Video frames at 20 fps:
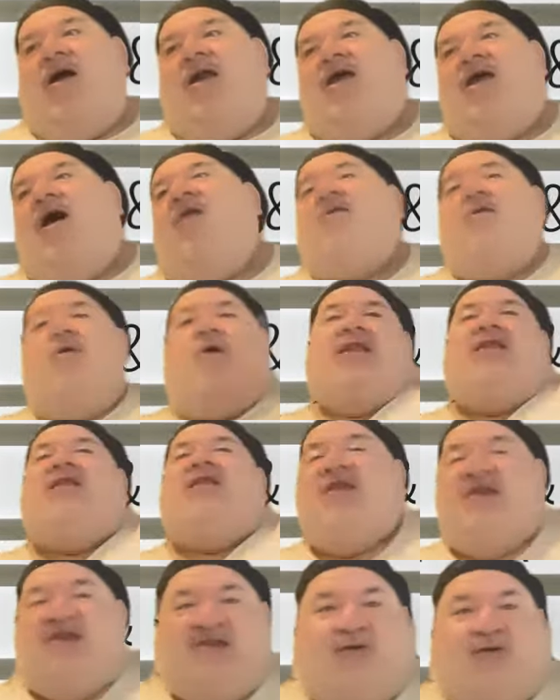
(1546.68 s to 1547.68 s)
on the other end
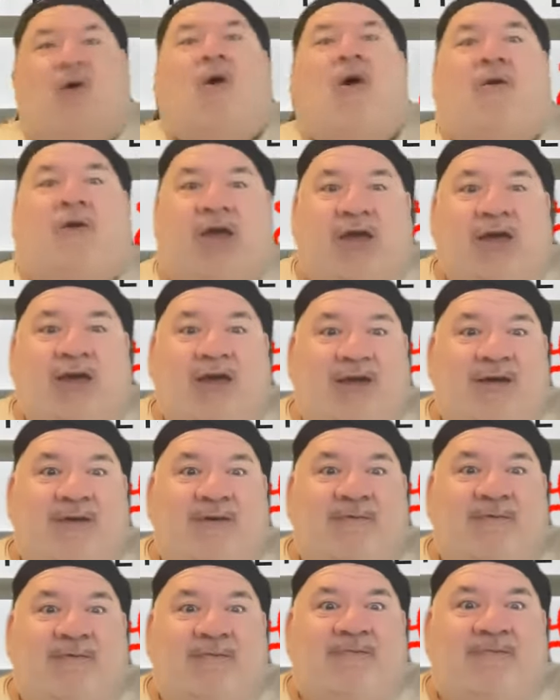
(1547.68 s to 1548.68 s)
of the story,
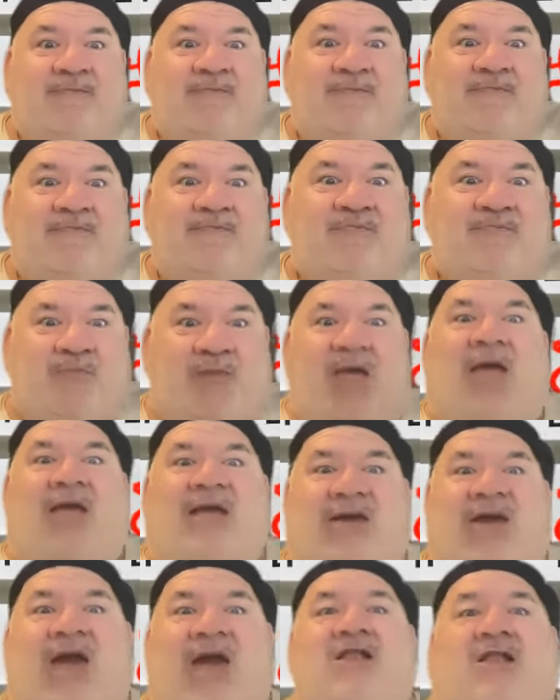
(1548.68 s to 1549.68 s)

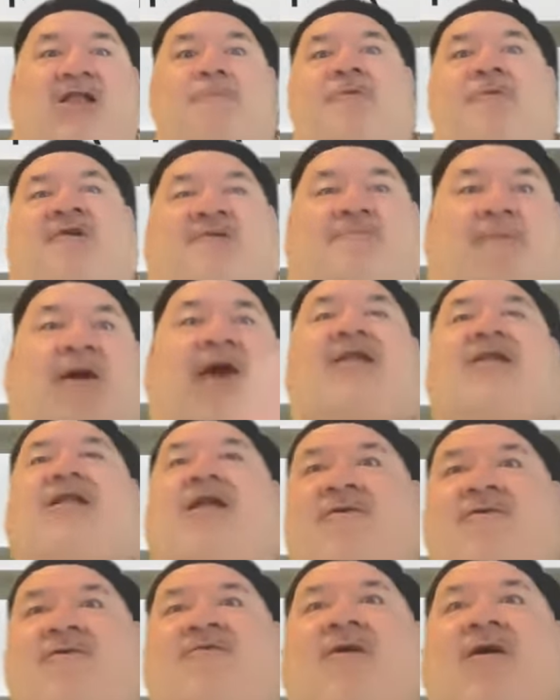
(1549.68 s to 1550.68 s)
and get the
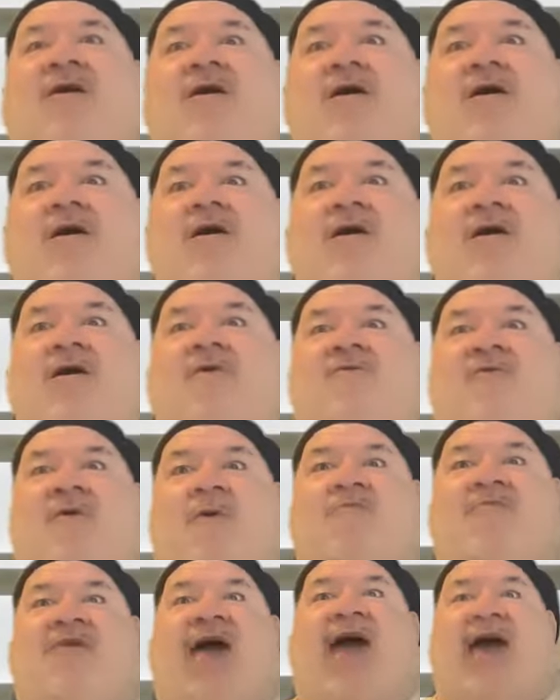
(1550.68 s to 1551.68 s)
perspective
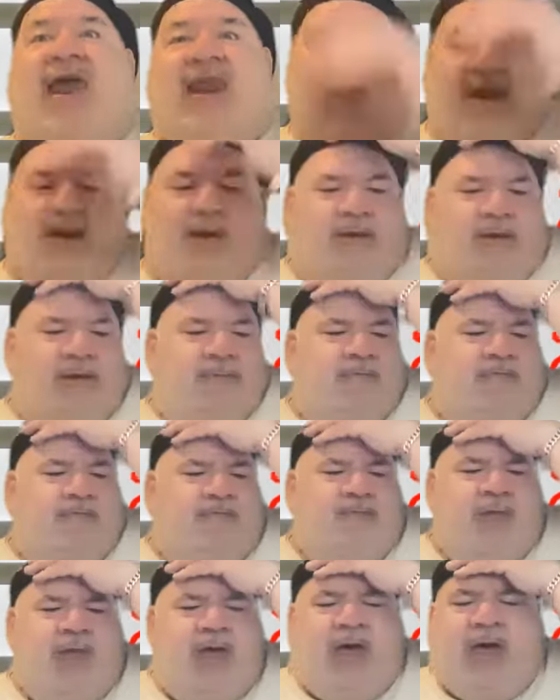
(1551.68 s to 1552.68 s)
from that end.
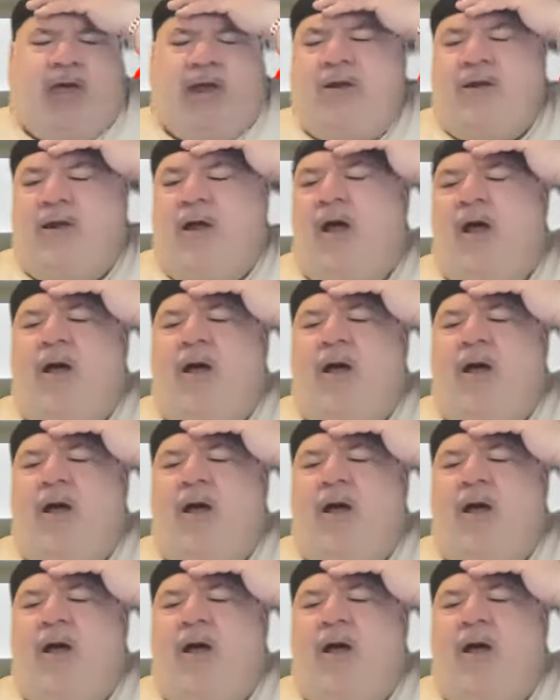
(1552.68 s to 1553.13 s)
And